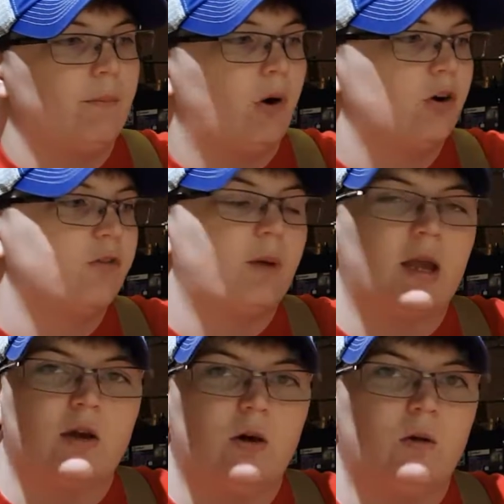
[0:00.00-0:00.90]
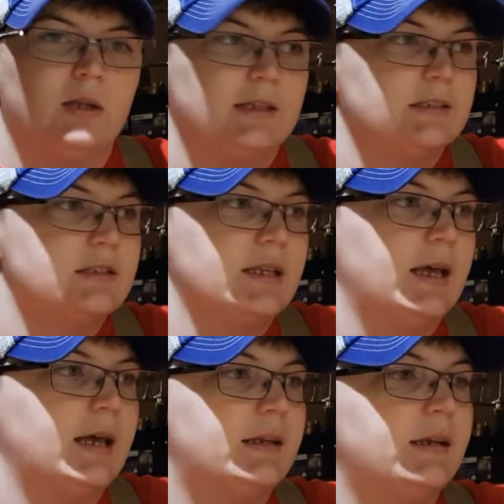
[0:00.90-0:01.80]
Part of my goal is
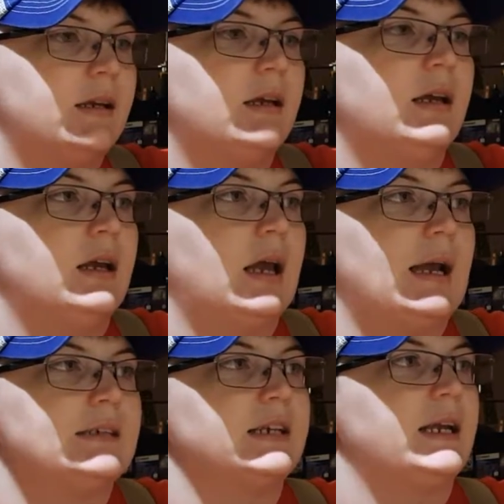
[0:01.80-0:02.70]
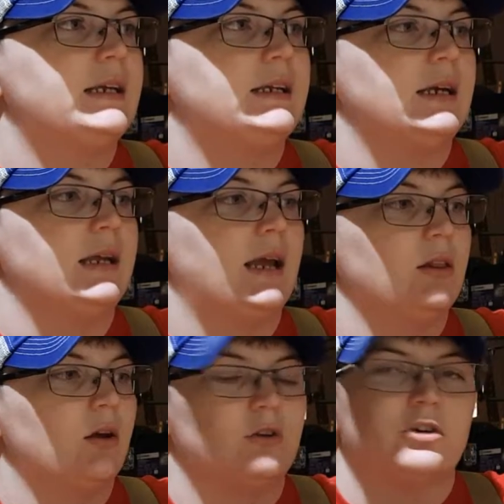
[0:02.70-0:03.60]
that as I get
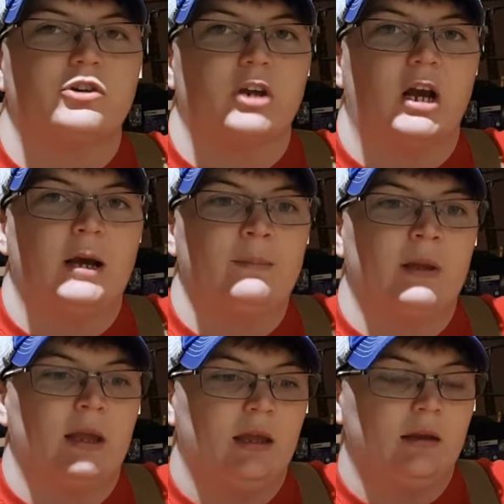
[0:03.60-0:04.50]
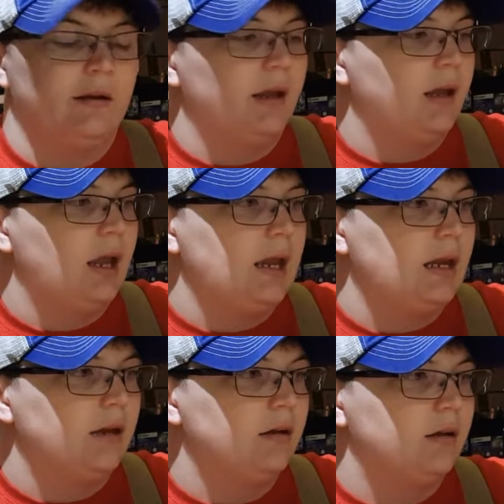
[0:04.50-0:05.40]
a larger shop and a